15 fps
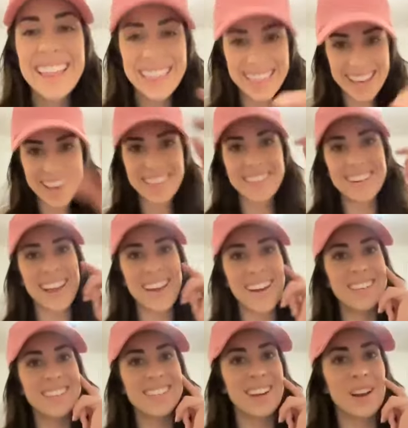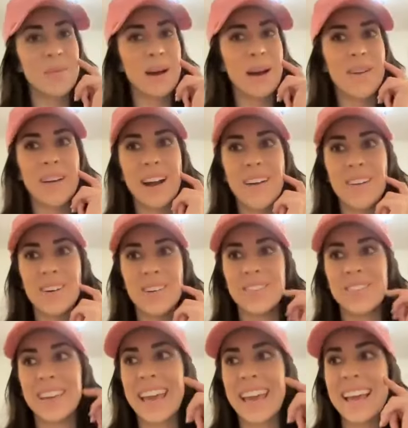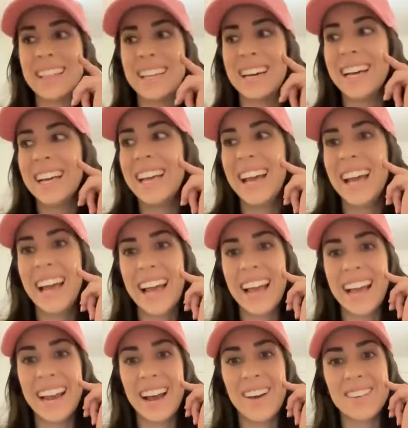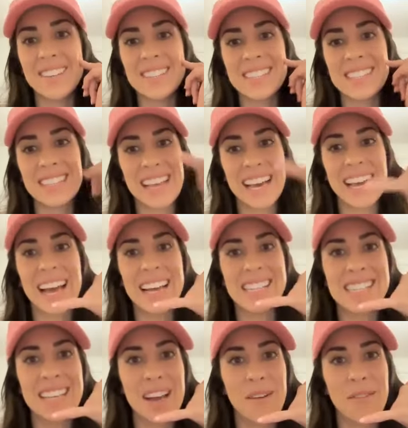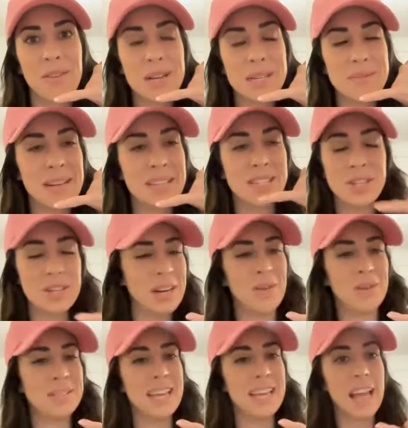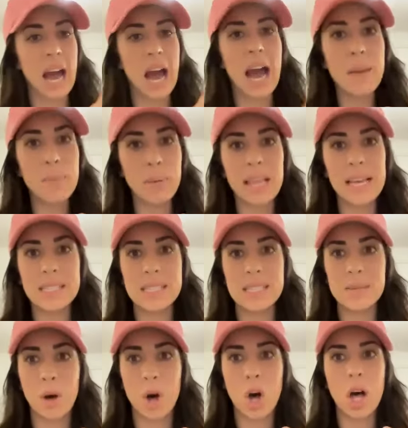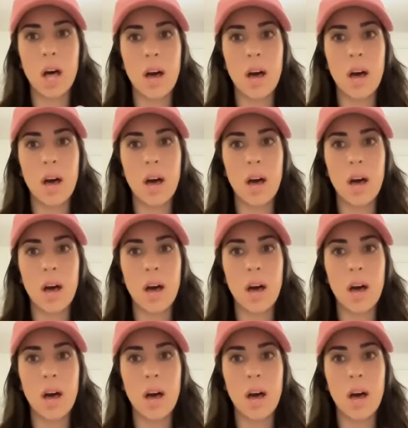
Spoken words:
The other day I was on a power hour with Michaela, and I was like, I sent a voice message and I was like, I played small.